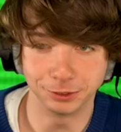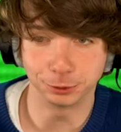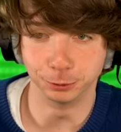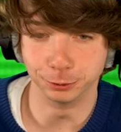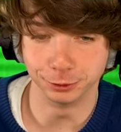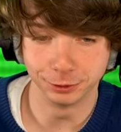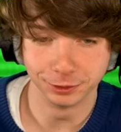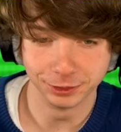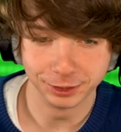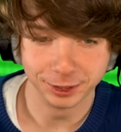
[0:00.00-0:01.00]
That's cool.
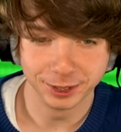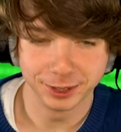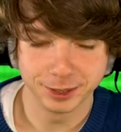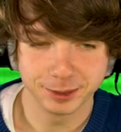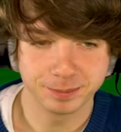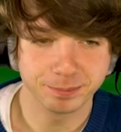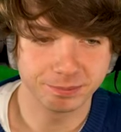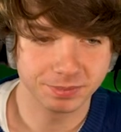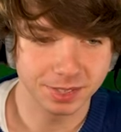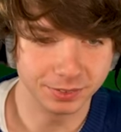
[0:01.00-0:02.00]

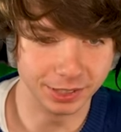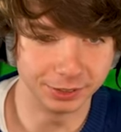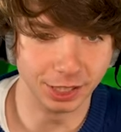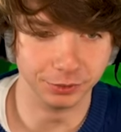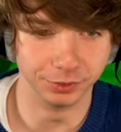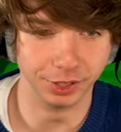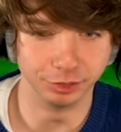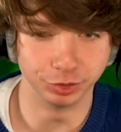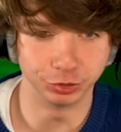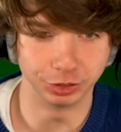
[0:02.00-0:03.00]
Thank God they're
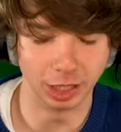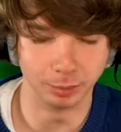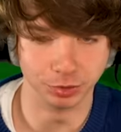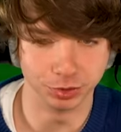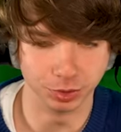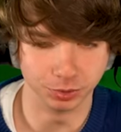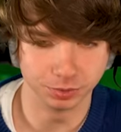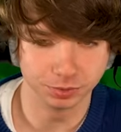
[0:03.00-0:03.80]
night vision cameras, dude.